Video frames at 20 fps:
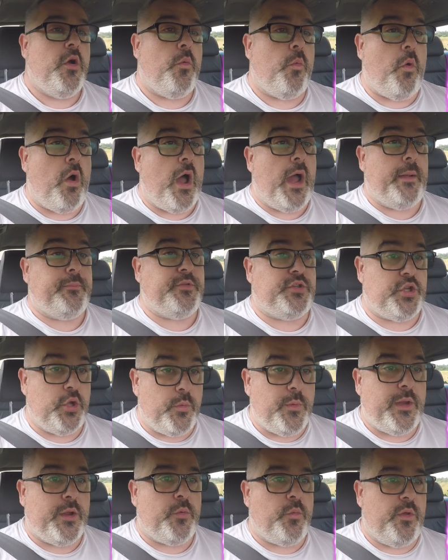what I'm
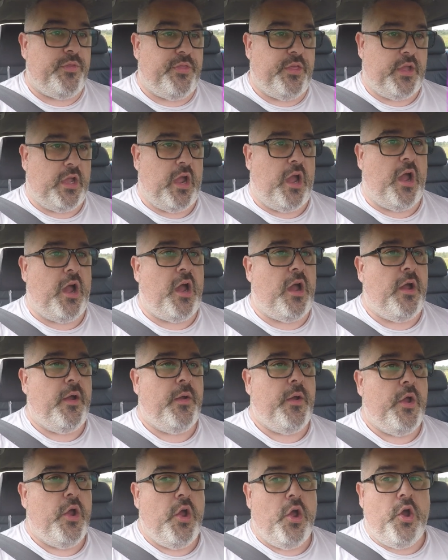doing with the car,
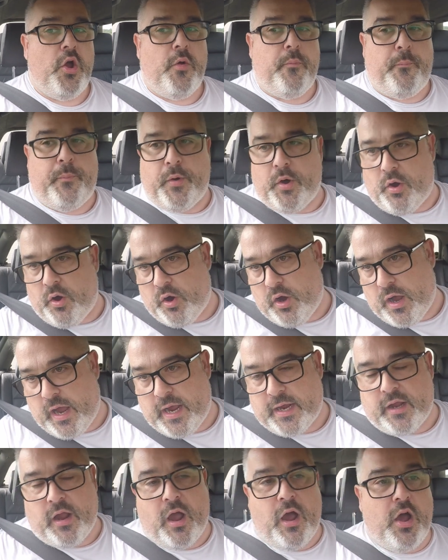but
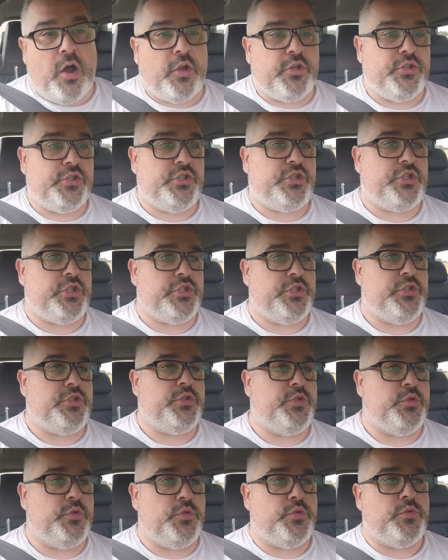I can't
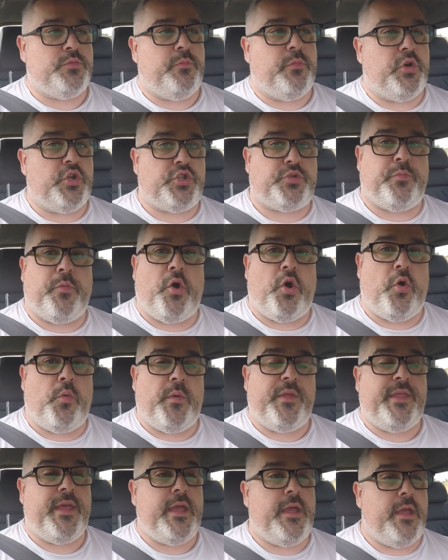do much more
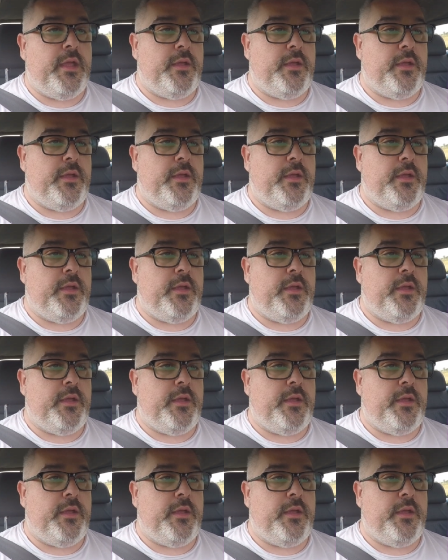with it.